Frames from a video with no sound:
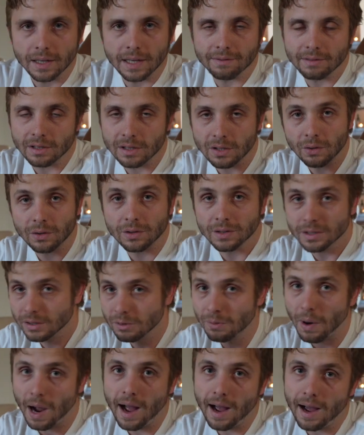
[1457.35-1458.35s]
And if the total's
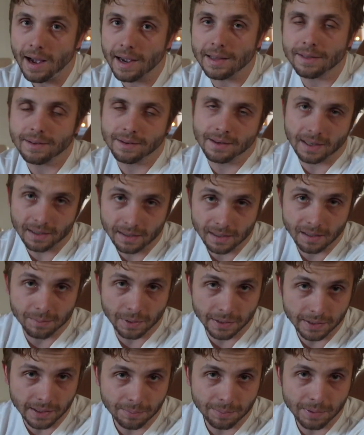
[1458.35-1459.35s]
too high, they're not going to
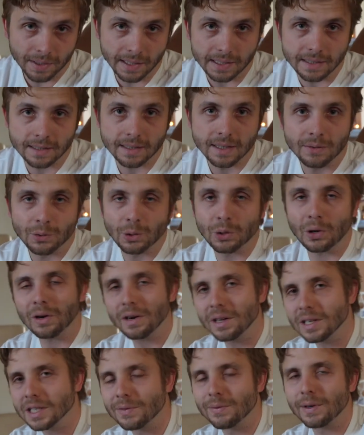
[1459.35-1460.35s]
book your place,
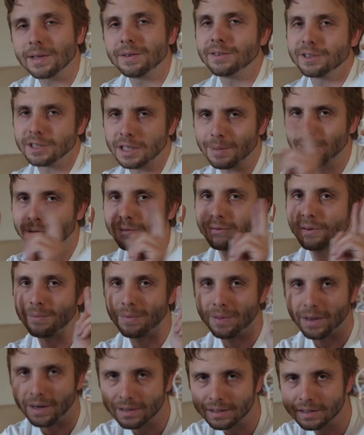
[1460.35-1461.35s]
regardless of whether it's coming
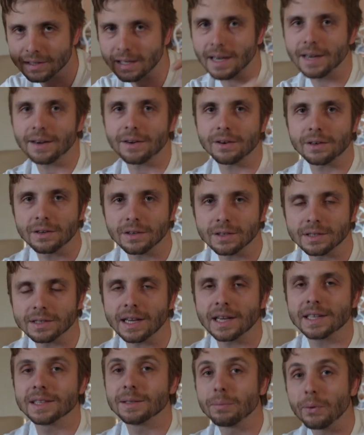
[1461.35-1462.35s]
from their side or your
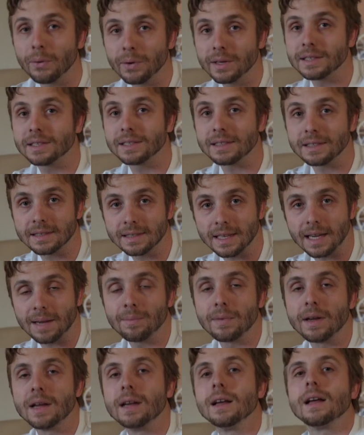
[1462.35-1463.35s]
side. The point is the same.